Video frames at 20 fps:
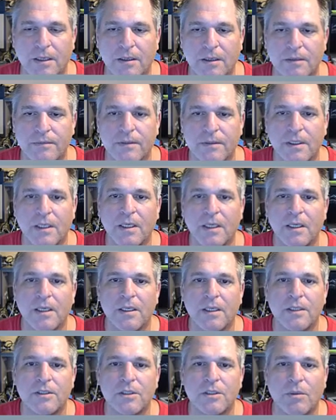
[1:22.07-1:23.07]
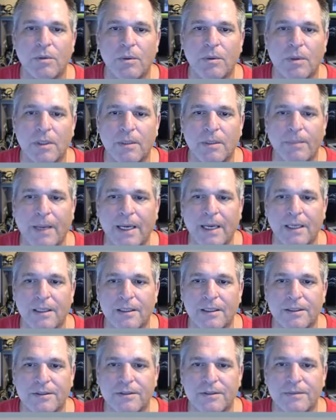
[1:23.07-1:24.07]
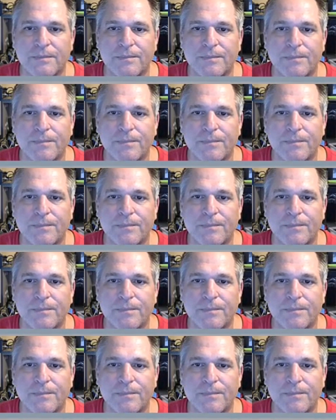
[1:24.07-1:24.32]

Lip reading: off. So we want the packet list.